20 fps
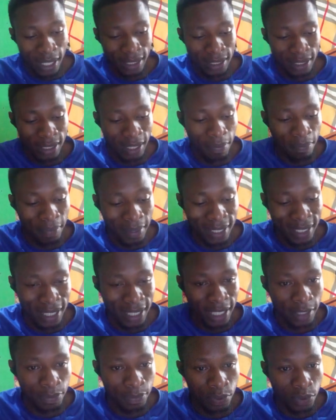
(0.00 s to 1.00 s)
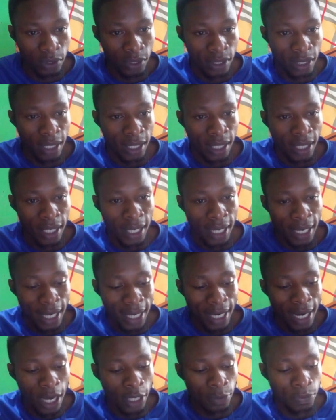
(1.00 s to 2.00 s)
The basic input and
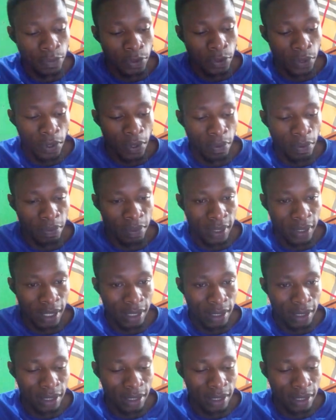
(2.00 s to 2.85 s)
output component.